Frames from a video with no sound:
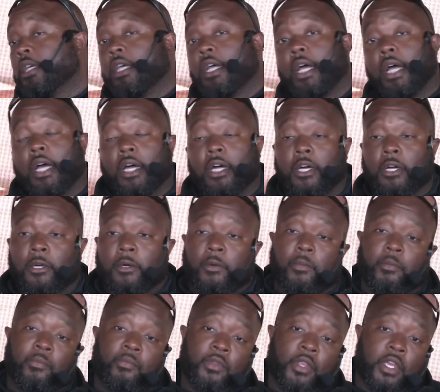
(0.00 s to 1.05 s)

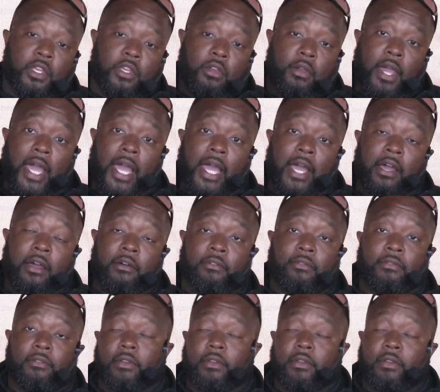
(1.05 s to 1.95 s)
You have,